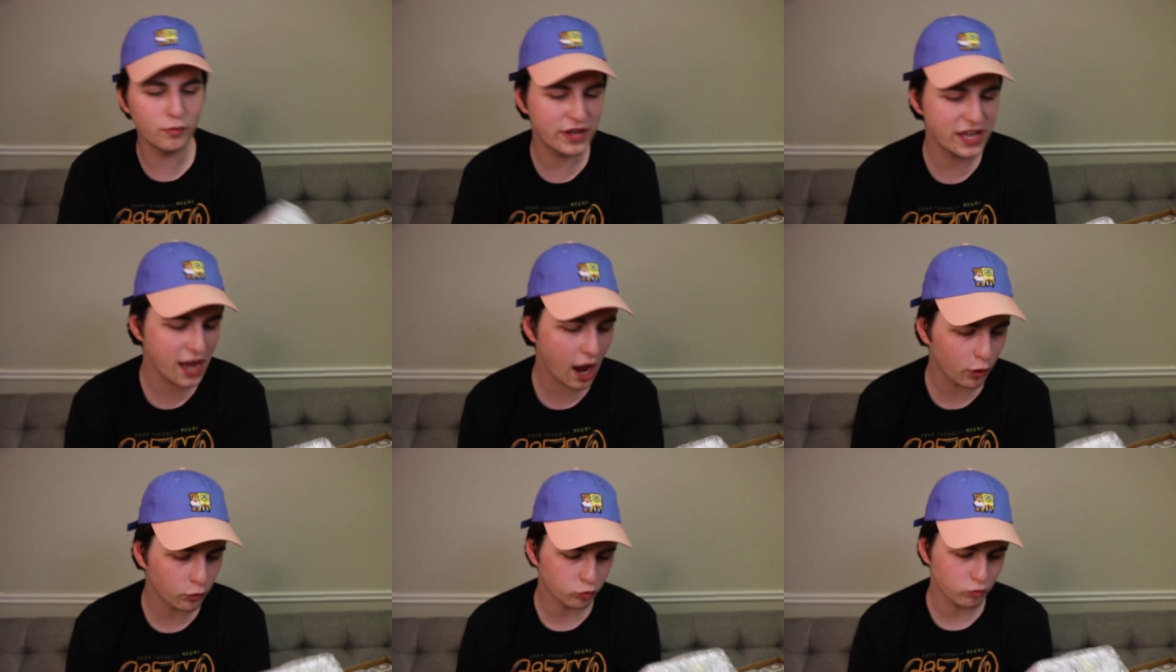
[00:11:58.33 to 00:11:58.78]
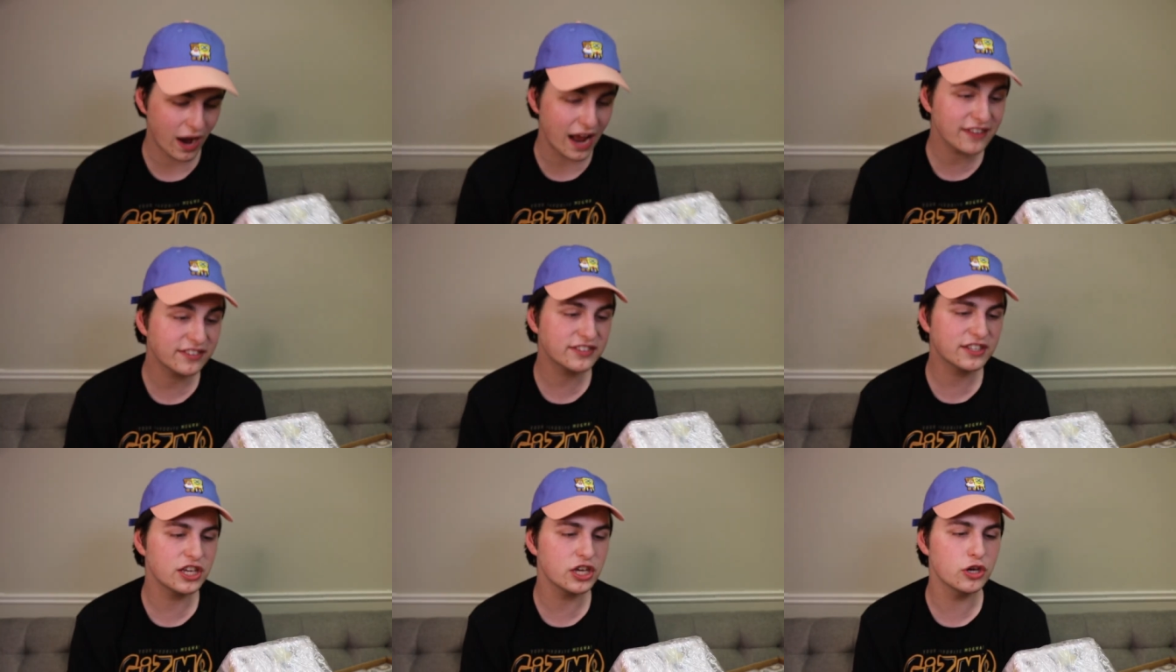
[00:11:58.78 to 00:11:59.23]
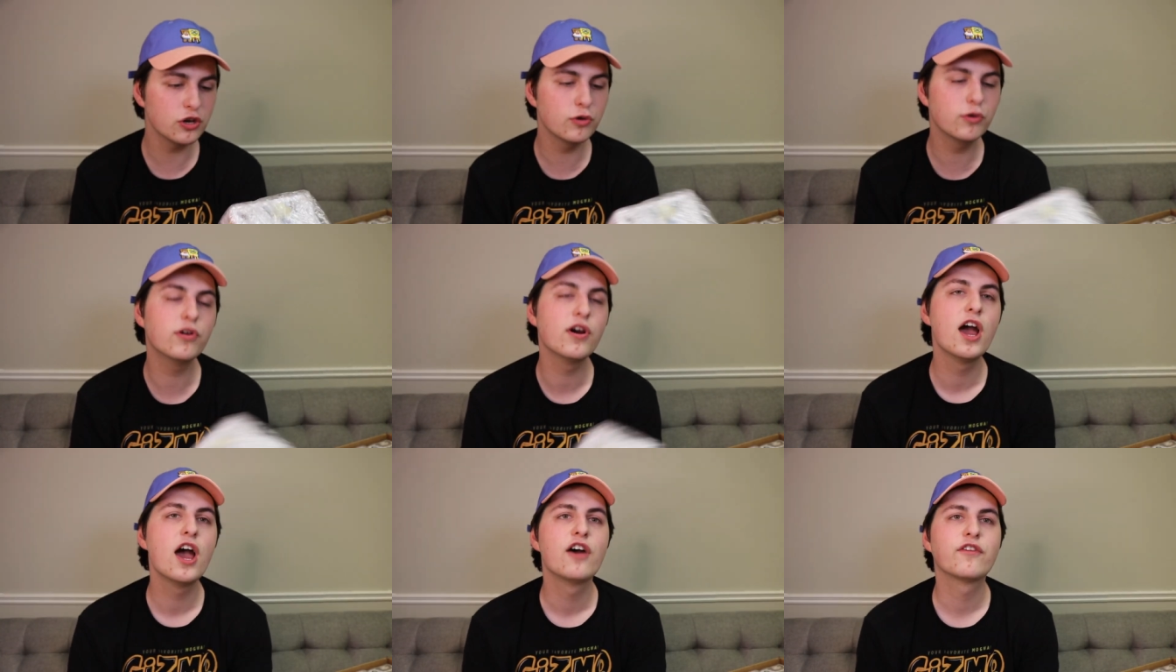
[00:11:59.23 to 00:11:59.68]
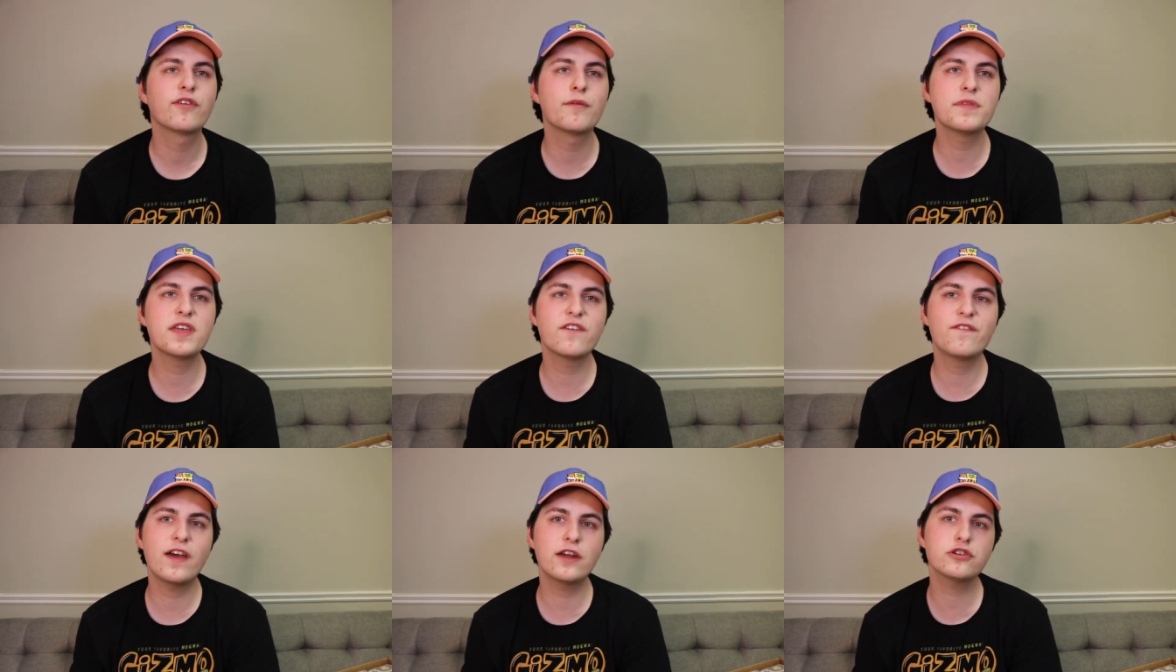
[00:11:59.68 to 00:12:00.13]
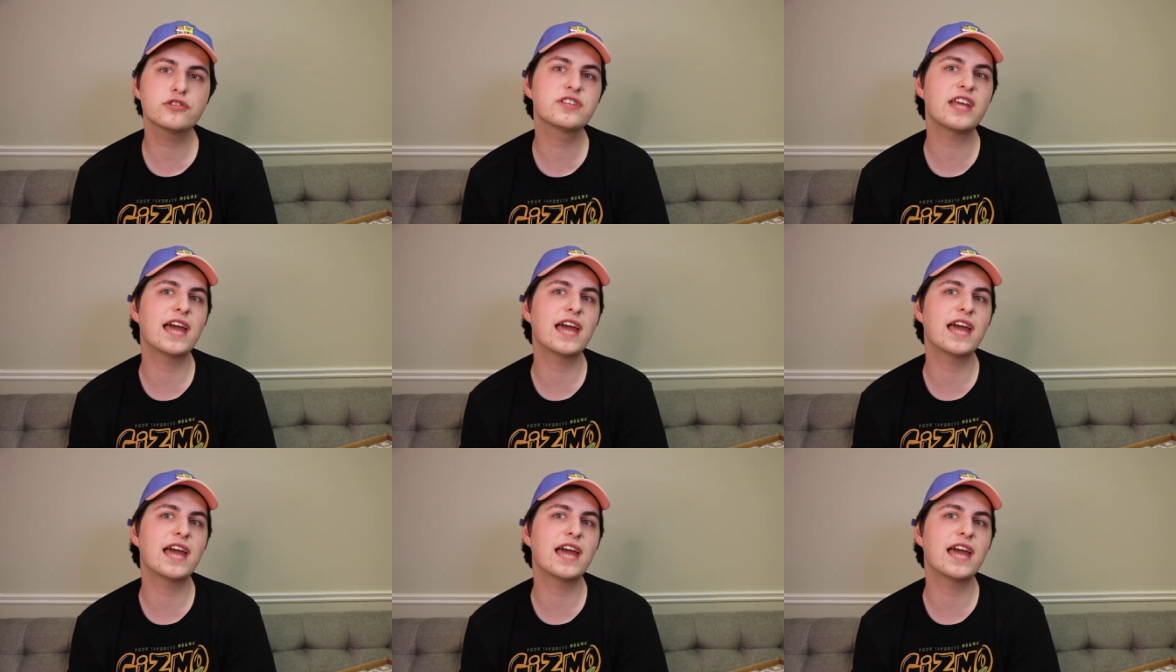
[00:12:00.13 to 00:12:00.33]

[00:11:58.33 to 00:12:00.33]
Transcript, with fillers: We got Rescue from the Avengers